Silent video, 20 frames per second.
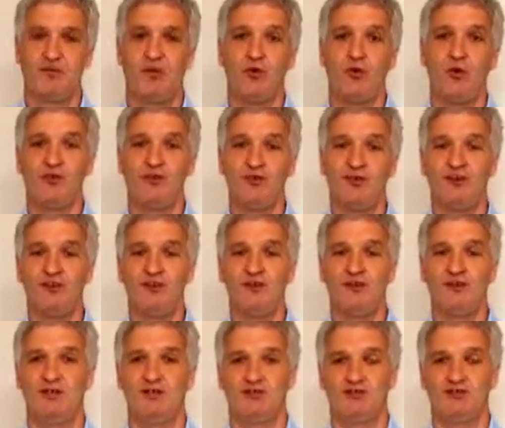for
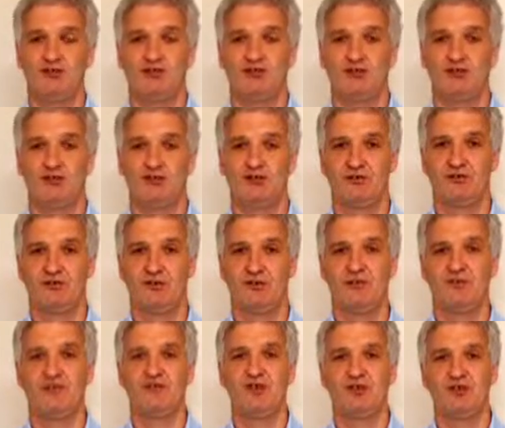20 minutes.
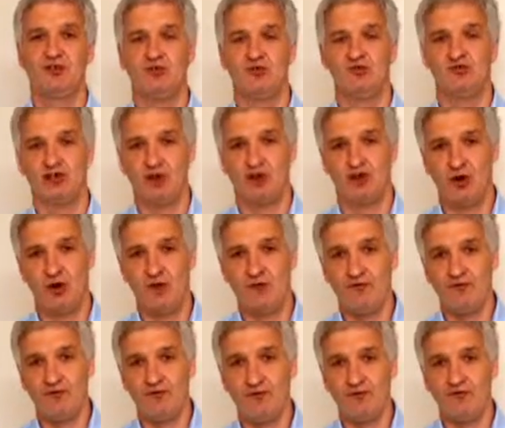Then you can take it
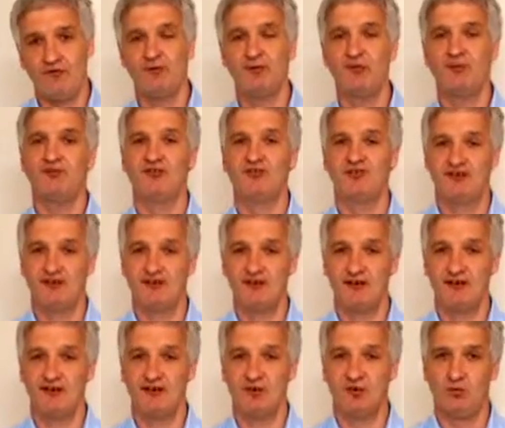off for 40 minutes, let
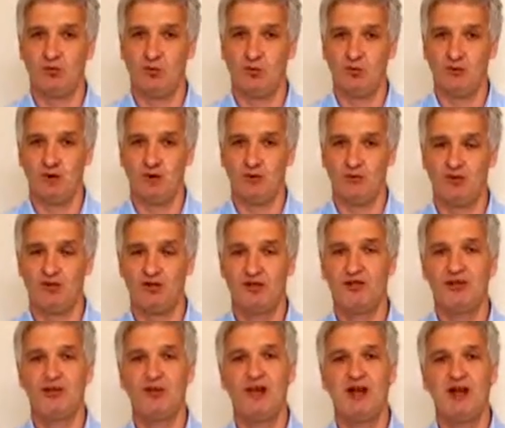the area warm up,
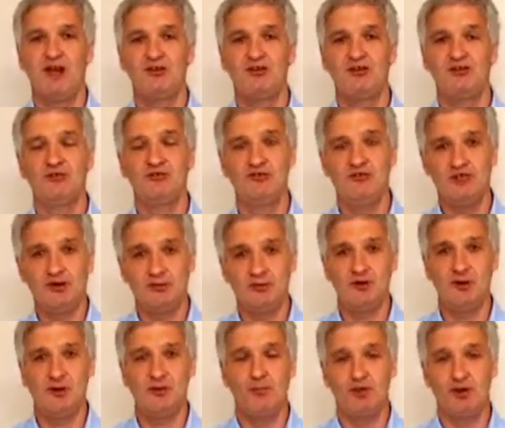and you can
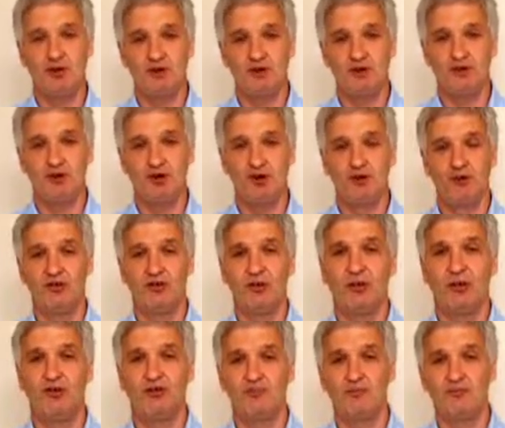keep putting it
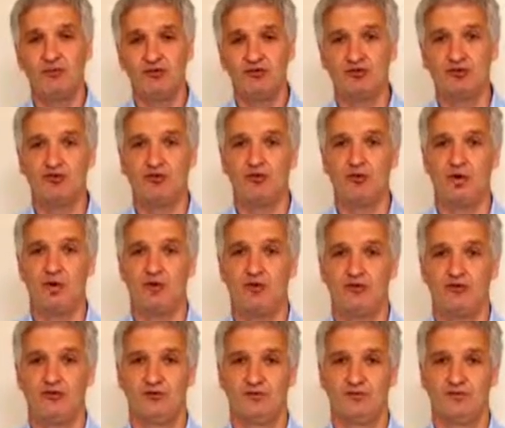on as much as you
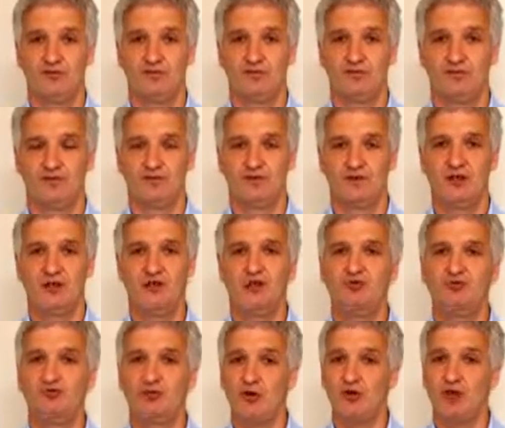want.
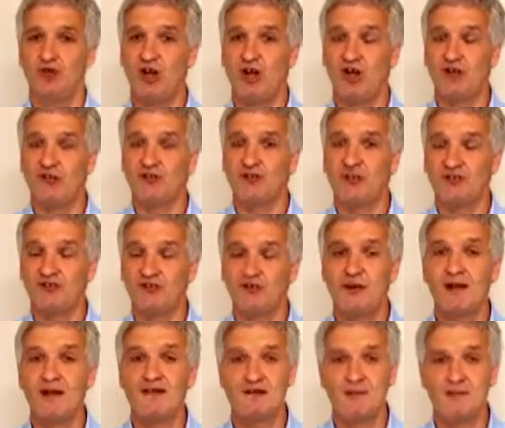Don't
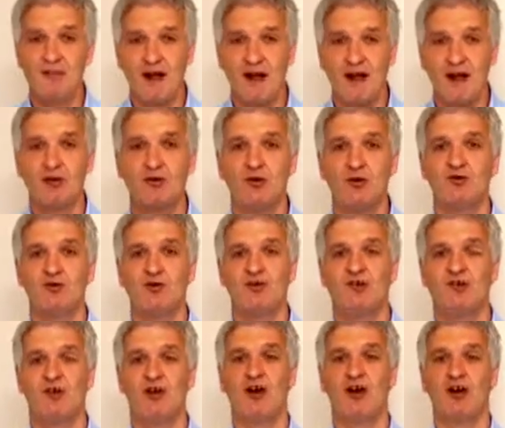underestimate the power of
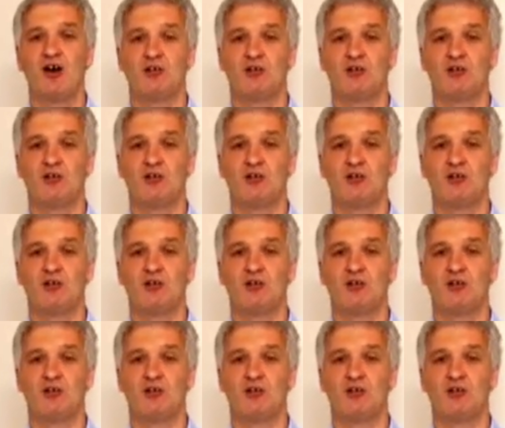using